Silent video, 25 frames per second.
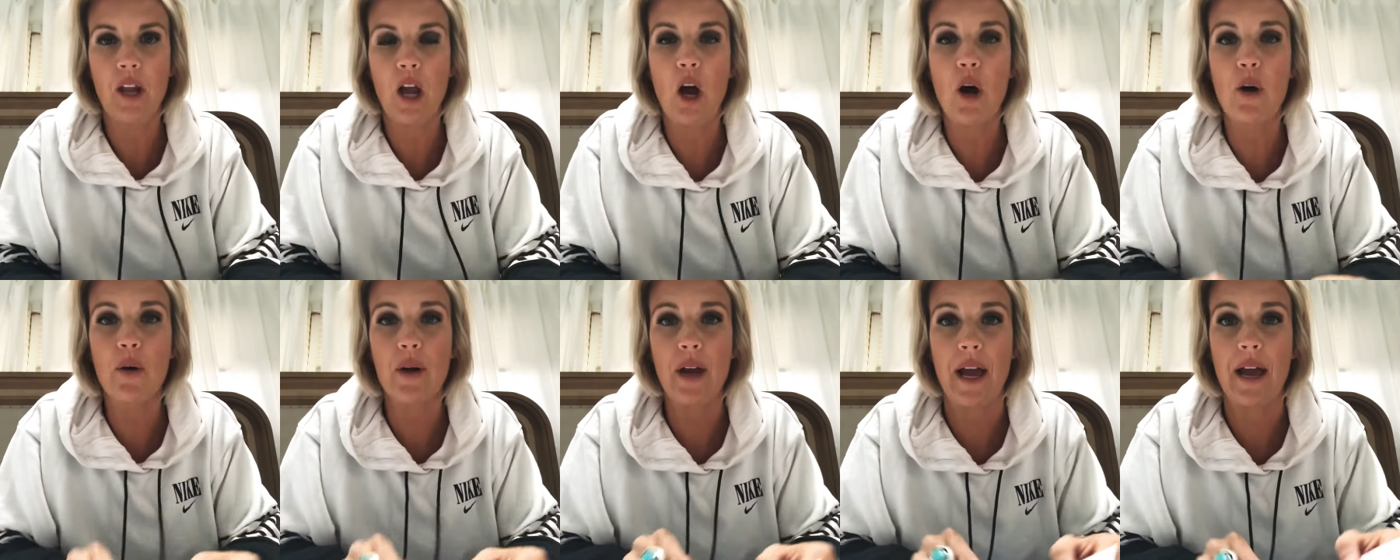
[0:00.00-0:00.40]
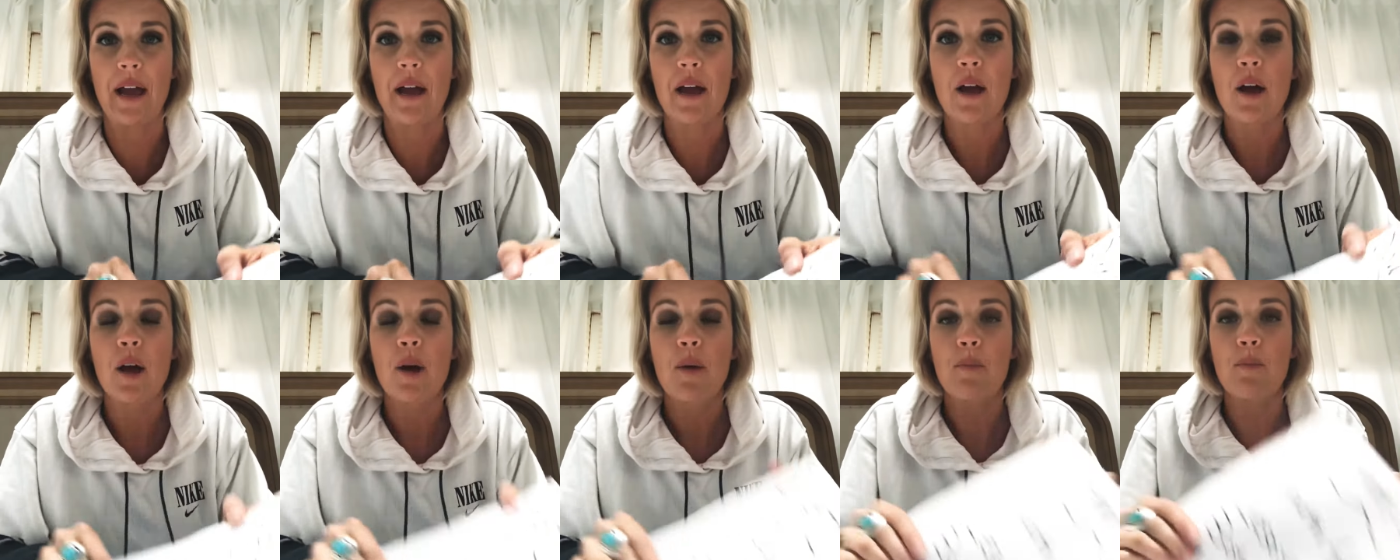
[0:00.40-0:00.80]
Okay,
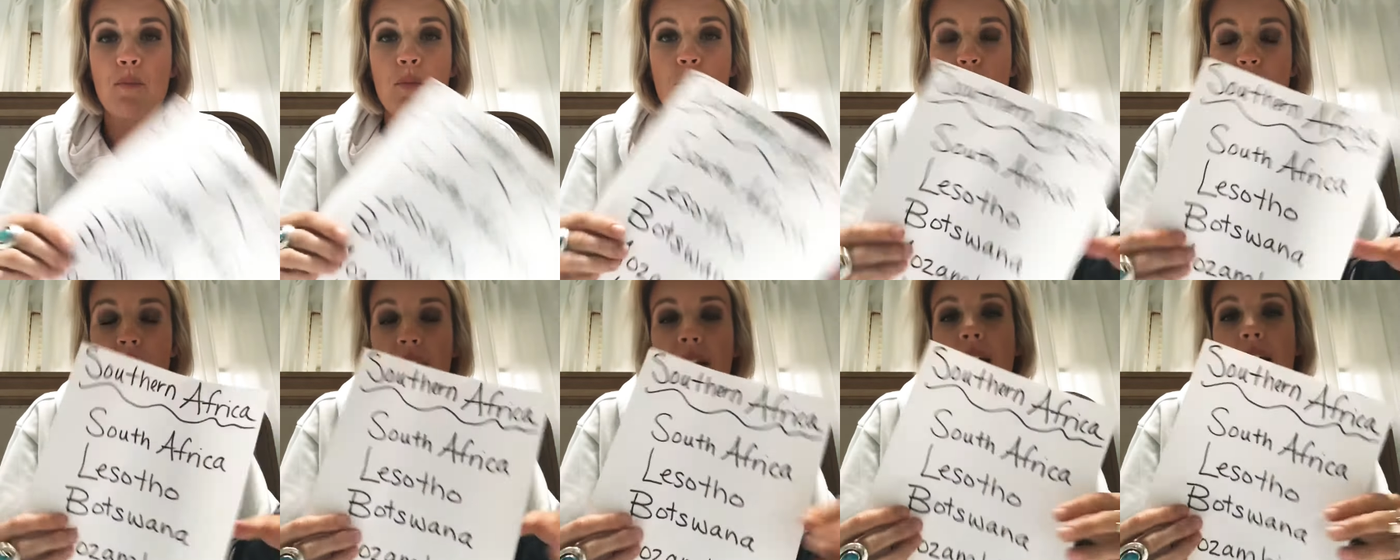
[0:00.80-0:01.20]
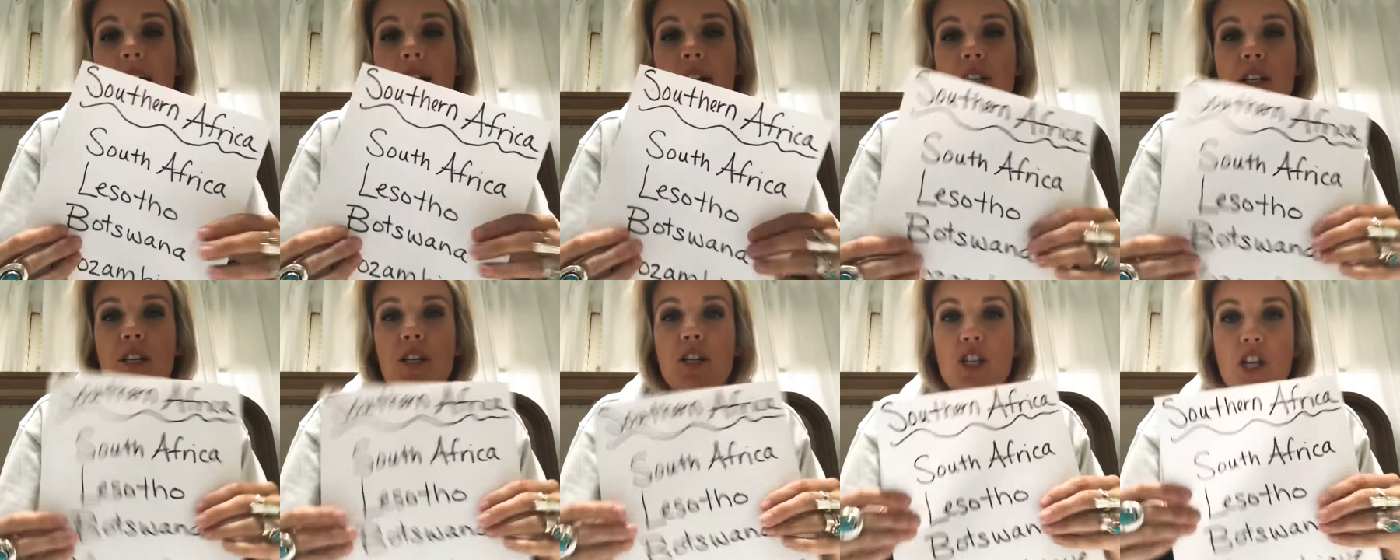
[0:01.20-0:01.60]
moving
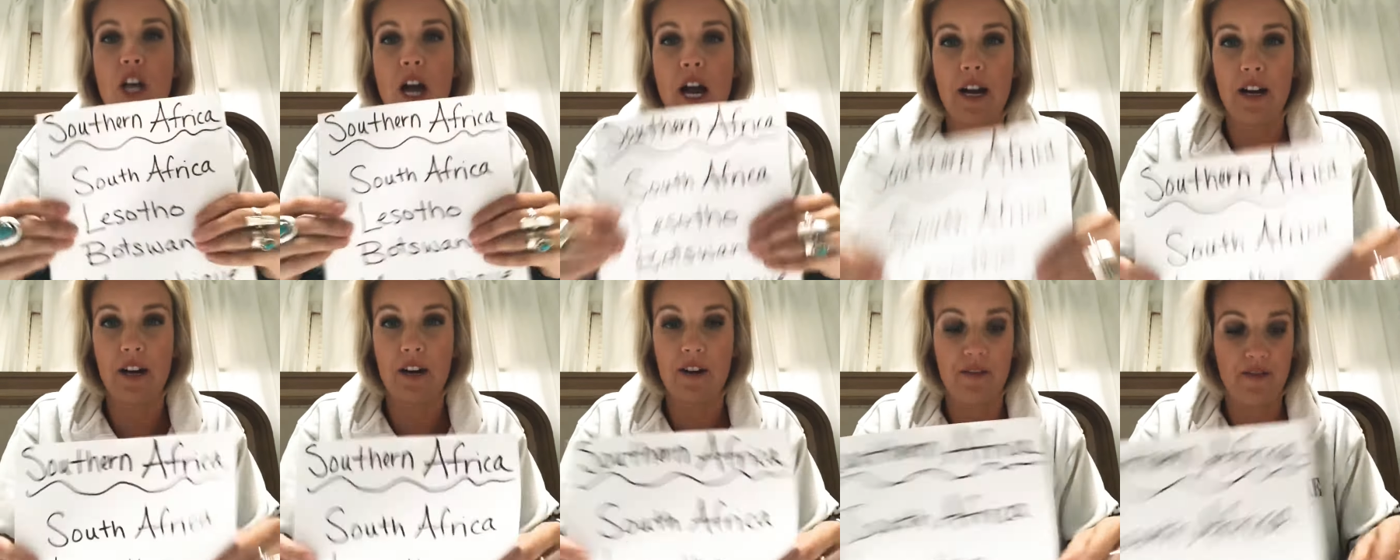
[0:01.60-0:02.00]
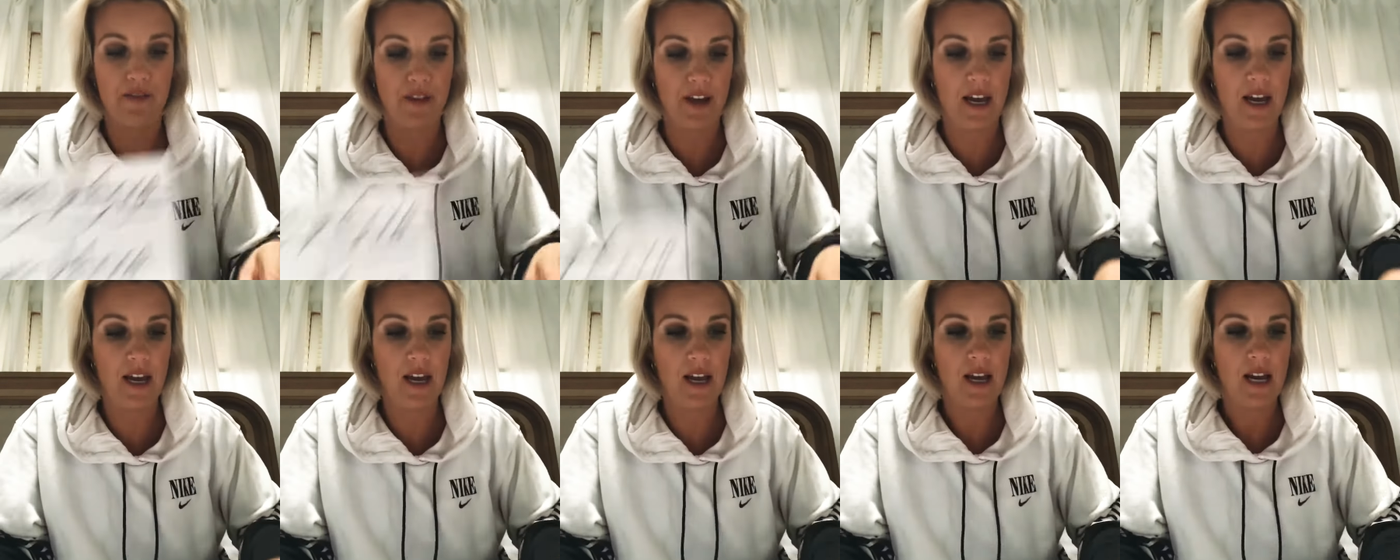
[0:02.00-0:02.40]
on to
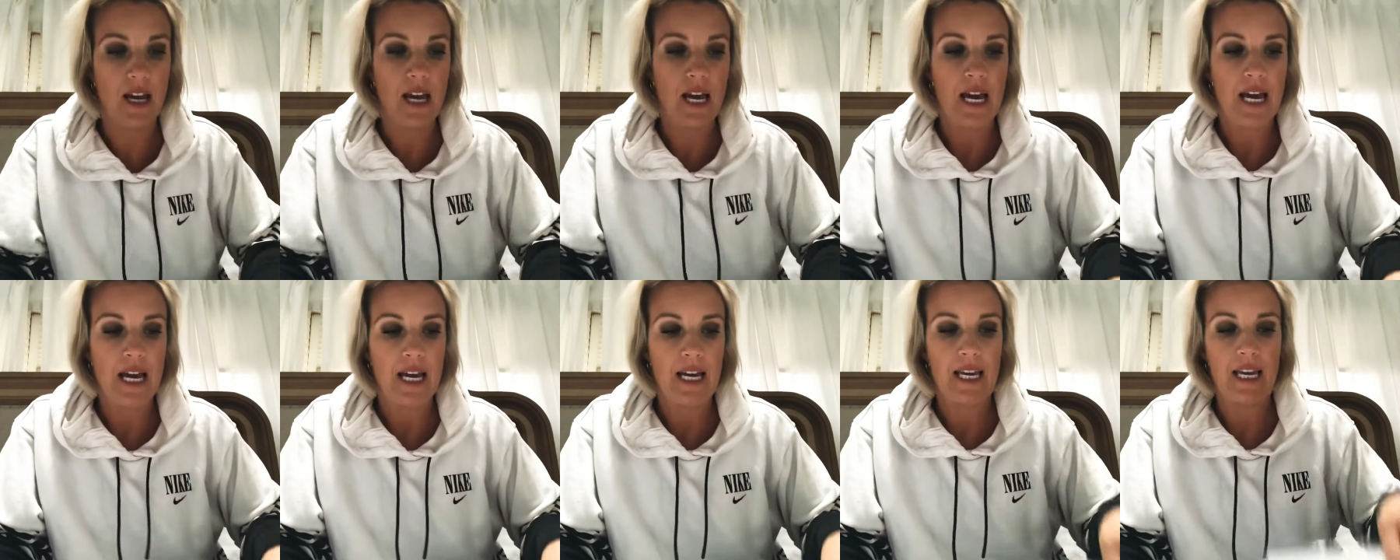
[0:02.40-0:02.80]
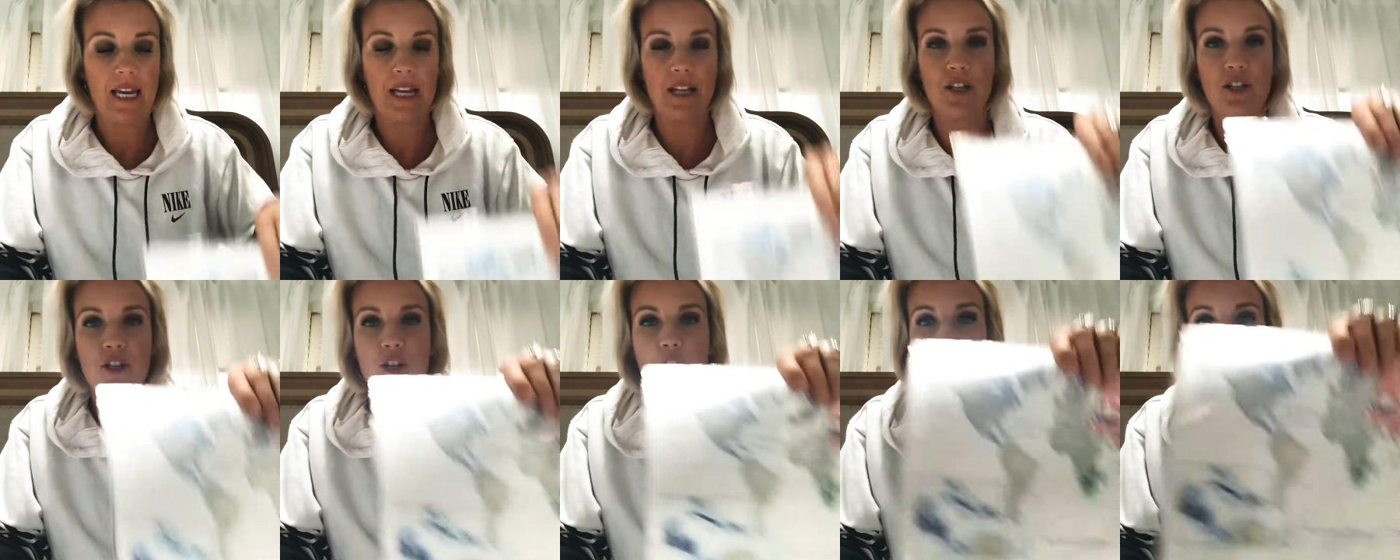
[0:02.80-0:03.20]
geography.
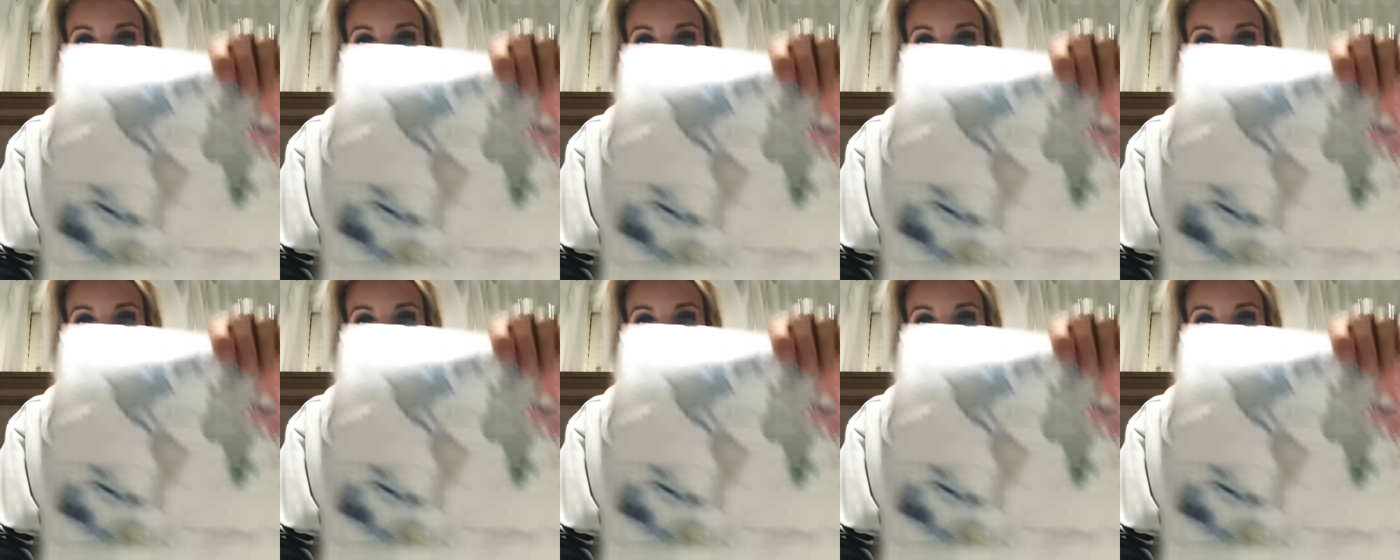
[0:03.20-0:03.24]
Get your